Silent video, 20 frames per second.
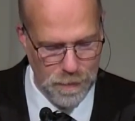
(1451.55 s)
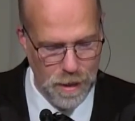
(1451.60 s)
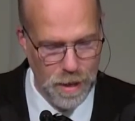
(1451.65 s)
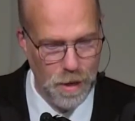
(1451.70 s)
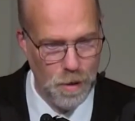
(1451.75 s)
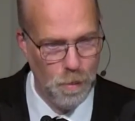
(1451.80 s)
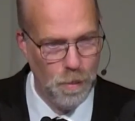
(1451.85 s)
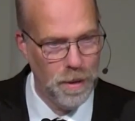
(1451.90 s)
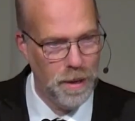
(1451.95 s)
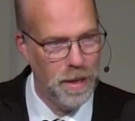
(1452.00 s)

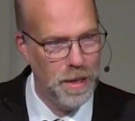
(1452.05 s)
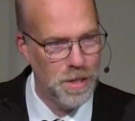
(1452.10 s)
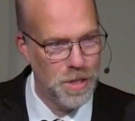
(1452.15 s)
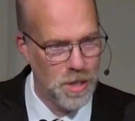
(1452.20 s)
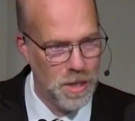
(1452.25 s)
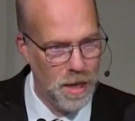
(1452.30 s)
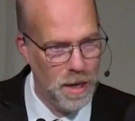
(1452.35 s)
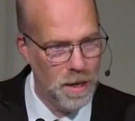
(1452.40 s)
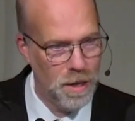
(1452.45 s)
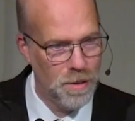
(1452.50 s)
where he
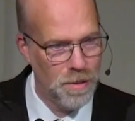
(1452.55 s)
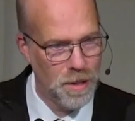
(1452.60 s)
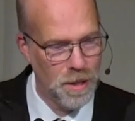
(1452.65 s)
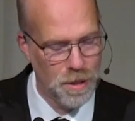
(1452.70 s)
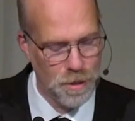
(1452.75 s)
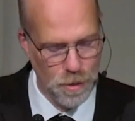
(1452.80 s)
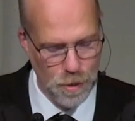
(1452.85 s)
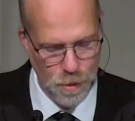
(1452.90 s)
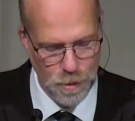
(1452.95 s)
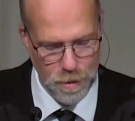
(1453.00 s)
shared the
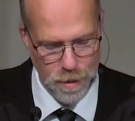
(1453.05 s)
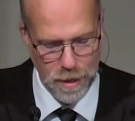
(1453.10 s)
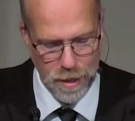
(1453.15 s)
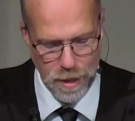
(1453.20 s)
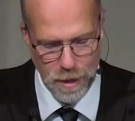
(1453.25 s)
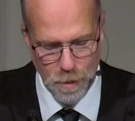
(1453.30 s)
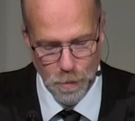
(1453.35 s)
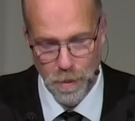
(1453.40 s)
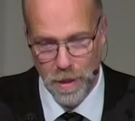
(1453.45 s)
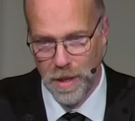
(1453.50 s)

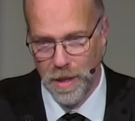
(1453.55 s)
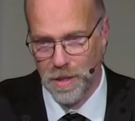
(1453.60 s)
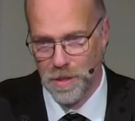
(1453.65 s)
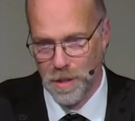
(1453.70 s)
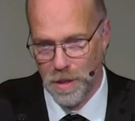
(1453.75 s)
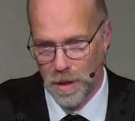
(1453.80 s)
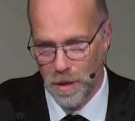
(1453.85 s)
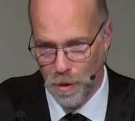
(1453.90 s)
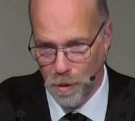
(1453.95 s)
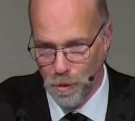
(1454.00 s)
glory with
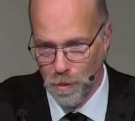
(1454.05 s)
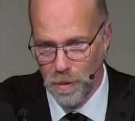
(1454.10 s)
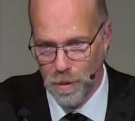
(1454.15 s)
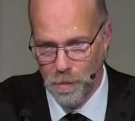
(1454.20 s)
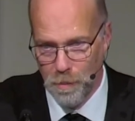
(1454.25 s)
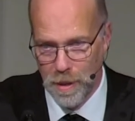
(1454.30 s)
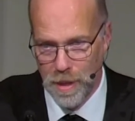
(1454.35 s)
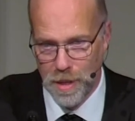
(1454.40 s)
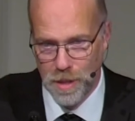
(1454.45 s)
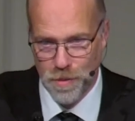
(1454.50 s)

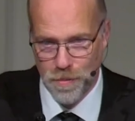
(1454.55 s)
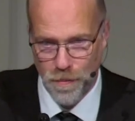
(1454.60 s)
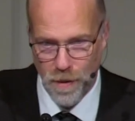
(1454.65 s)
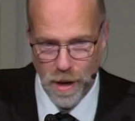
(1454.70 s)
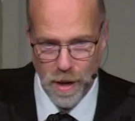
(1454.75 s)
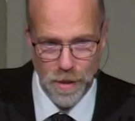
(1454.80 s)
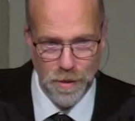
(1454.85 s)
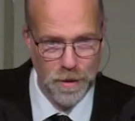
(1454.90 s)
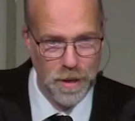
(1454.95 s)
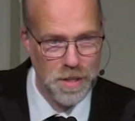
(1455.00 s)
his
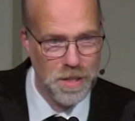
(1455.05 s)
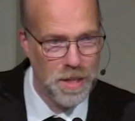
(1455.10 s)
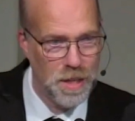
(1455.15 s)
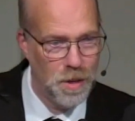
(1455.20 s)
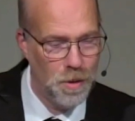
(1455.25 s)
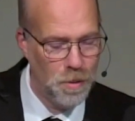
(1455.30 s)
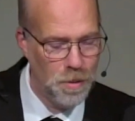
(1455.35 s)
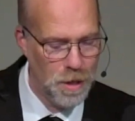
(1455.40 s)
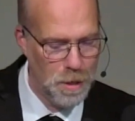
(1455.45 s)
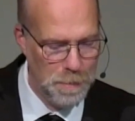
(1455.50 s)
father as the
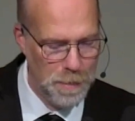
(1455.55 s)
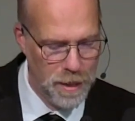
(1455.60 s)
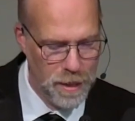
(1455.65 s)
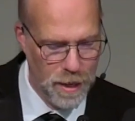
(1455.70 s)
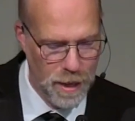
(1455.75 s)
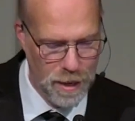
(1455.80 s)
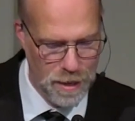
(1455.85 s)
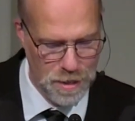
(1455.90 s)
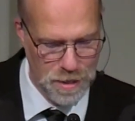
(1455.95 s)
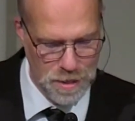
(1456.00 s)
only
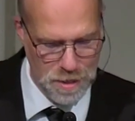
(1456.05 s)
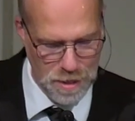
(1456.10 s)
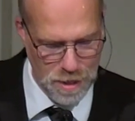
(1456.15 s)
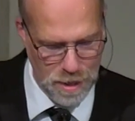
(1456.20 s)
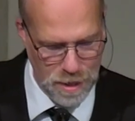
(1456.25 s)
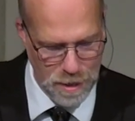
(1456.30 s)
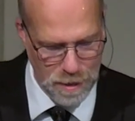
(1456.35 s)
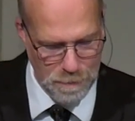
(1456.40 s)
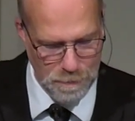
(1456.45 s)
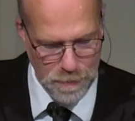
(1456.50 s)
begotten
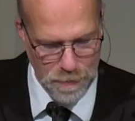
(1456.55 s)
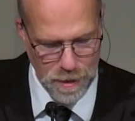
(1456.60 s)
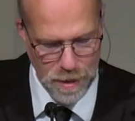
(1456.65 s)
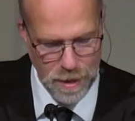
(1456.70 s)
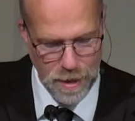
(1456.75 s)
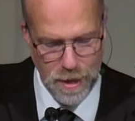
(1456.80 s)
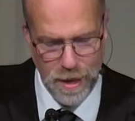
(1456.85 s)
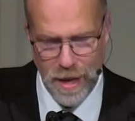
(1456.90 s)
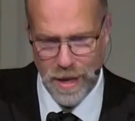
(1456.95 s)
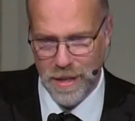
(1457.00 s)
son
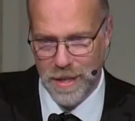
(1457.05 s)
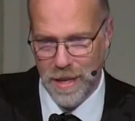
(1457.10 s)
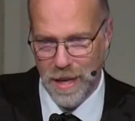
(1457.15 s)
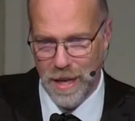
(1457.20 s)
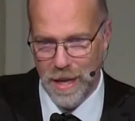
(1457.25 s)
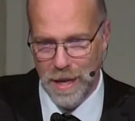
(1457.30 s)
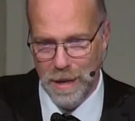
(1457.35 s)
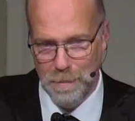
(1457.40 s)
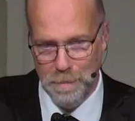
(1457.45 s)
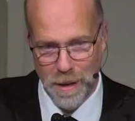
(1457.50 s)
and
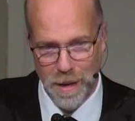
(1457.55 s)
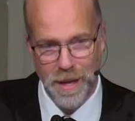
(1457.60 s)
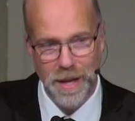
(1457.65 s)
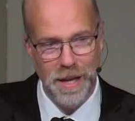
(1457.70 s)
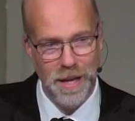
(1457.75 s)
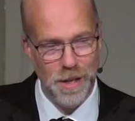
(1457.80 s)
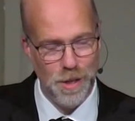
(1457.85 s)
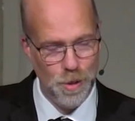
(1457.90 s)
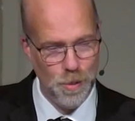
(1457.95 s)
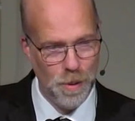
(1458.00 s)
came
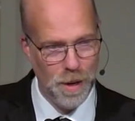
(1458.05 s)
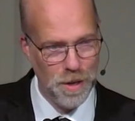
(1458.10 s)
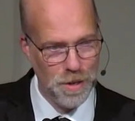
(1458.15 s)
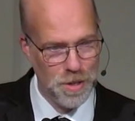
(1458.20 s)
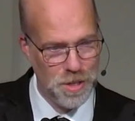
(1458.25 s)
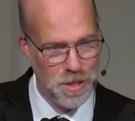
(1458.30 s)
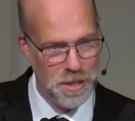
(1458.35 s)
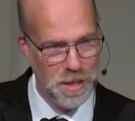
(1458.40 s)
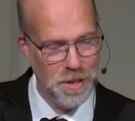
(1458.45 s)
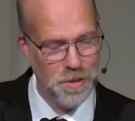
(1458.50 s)
to our
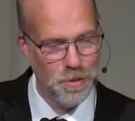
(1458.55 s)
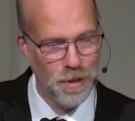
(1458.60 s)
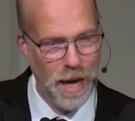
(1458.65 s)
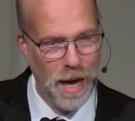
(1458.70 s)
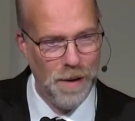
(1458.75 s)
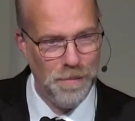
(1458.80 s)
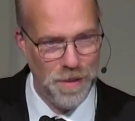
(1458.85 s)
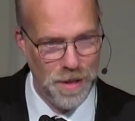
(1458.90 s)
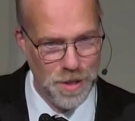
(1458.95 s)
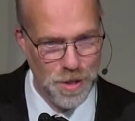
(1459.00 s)

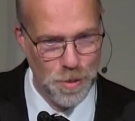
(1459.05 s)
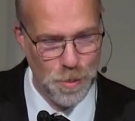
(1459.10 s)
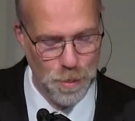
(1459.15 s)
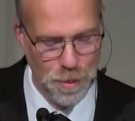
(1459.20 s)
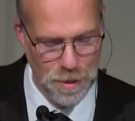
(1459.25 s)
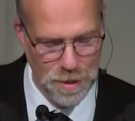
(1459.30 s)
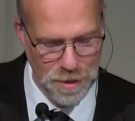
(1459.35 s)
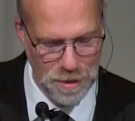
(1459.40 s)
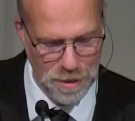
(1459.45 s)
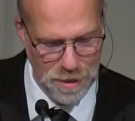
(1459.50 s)
sin-ravaged
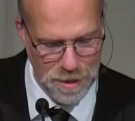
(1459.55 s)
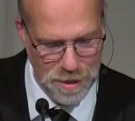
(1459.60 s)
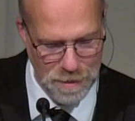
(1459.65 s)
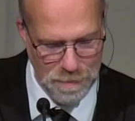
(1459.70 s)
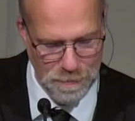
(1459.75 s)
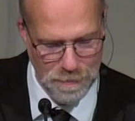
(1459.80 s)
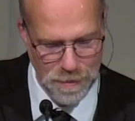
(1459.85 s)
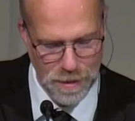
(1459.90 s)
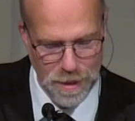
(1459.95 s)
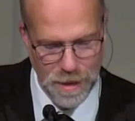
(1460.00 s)
world
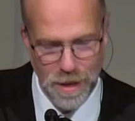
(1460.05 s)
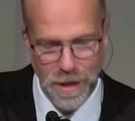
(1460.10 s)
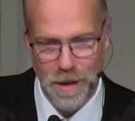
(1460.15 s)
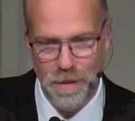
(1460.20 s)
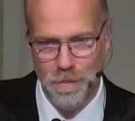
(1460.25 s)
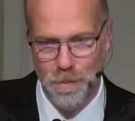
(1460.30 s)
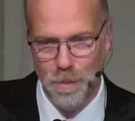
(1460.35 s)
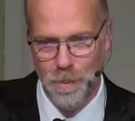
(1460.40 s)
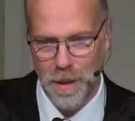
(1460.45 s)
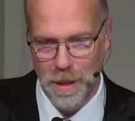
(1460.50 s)

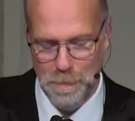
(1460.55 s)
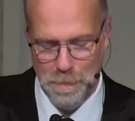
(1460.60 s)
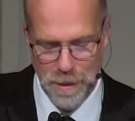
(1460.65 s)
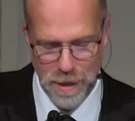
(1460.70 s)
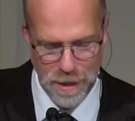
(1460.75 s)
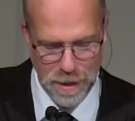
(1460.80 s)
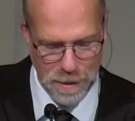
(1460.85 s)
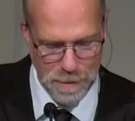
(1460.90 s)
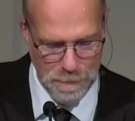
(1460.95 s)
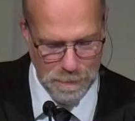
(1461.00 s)
of
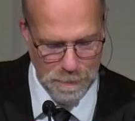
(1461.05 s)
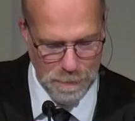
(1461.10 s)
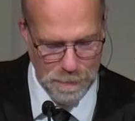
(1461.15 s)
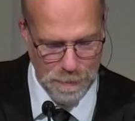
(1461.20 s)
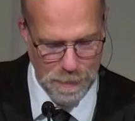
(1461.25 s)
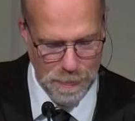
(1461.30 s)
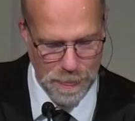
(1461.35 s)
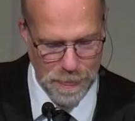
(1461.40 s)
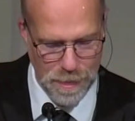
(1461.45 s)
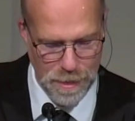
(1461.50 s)
weeping
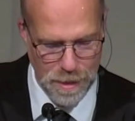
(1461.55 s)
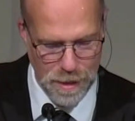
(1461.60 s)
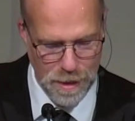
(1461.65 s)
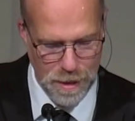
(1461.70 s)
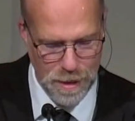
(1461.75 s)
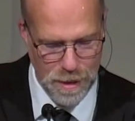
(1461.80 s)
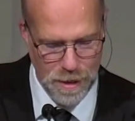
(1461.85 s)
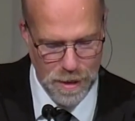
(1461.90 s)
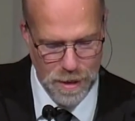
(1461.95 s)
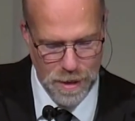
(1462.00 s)

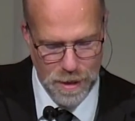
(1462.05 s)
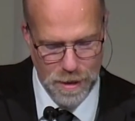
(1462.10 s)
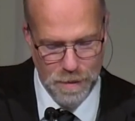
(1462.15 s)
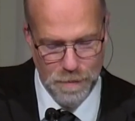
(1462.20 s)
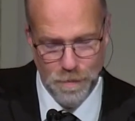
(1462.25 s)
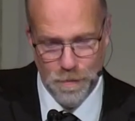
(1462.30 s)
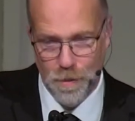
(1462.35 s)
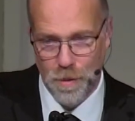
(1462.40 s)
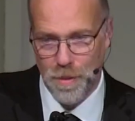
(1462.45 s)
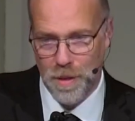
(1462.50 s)

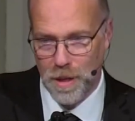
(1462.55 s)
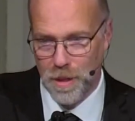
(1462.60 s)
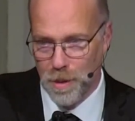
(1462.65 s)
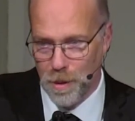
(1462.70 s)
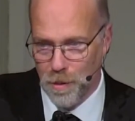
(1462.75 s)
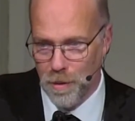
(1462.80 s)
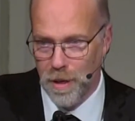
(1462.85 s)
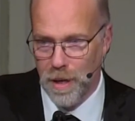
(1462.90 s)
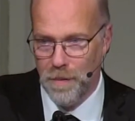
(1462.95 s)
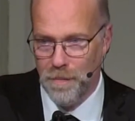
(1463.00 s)
for the
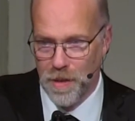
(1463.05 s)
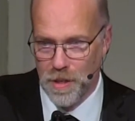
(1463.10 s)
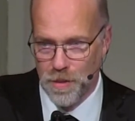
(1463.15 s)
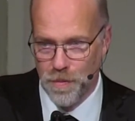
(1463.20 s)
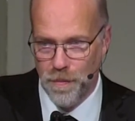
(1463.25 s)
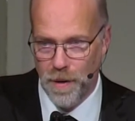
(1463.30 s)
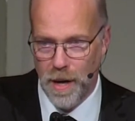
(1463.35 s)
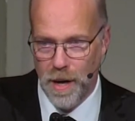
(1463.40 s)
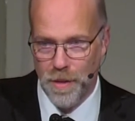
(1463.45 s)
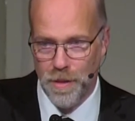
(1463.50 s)
glory of his
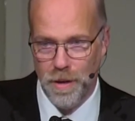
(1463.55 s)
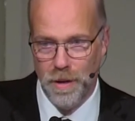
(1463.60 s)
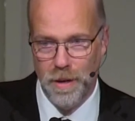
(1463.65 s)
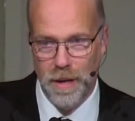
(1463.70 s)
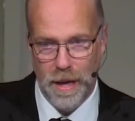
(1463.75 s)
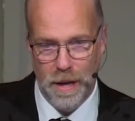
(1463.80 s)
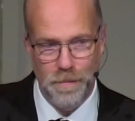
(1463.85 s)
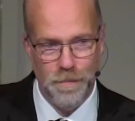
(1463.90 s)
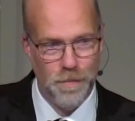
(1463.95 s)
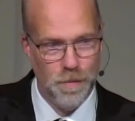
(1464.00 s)
father
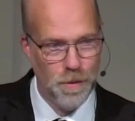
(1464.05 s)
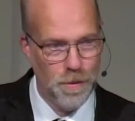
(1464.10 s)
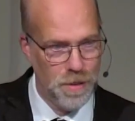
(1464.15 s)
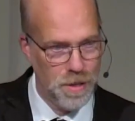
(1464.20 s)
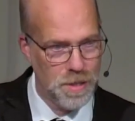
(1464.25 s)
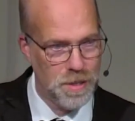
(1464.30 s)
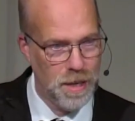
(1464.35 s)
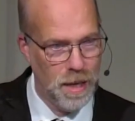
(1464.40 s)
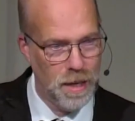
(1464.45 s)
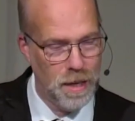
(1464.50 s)
and for the
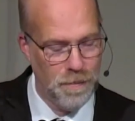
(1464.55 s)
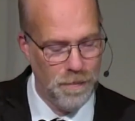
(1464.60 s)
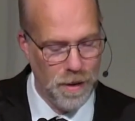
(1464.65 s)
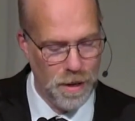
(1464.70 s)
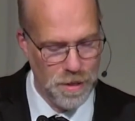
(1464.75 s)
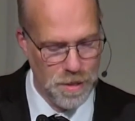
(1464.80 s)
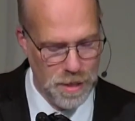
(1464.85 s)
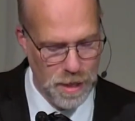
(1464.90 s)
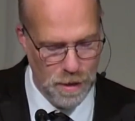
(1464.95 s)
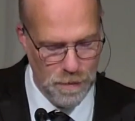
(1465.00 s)
sake of our
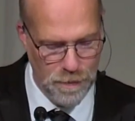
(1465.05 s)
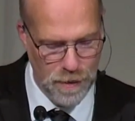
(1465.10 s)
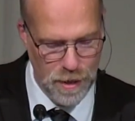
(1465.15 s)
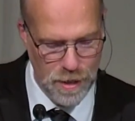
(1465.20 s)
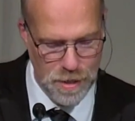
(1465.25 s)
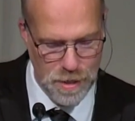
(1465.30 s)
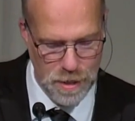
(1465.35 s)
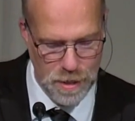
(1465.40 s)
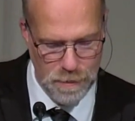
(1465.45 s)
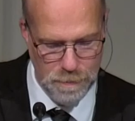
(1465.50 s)

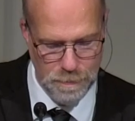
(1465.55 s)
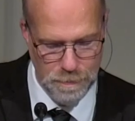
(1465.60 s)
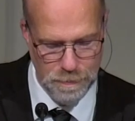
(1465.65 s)
salvation.